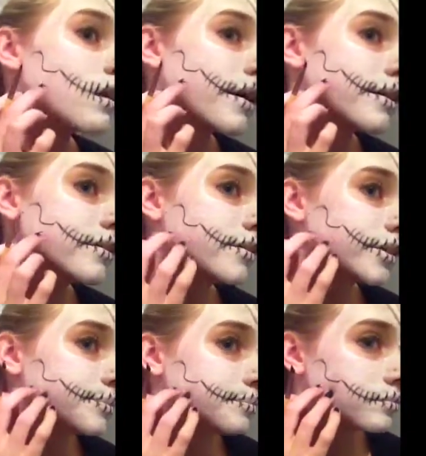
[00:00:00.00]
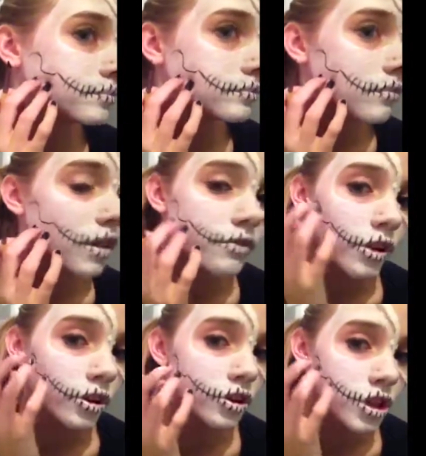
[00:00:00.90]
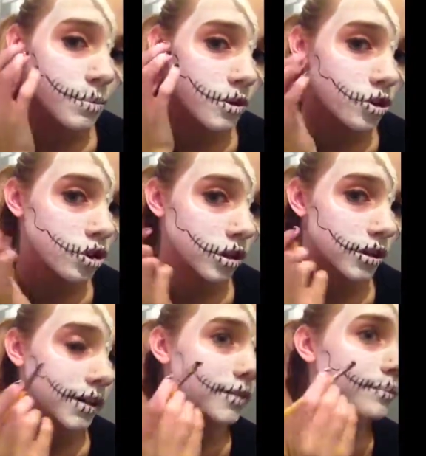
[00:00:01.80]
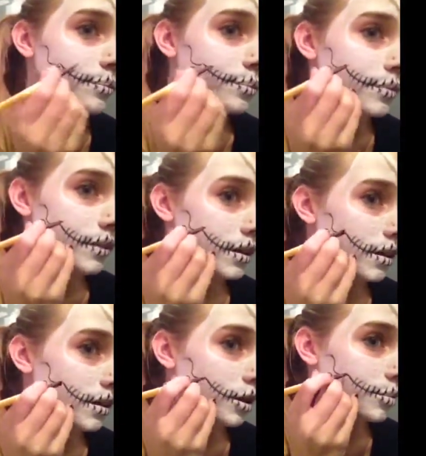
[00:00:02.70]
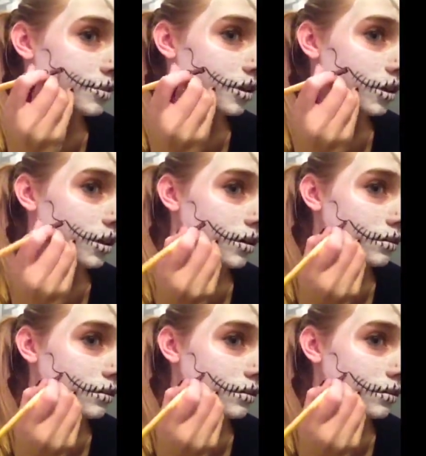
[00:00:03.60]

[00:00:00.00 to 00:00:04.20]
kind of follow the shape of your jawline. It helps a lot.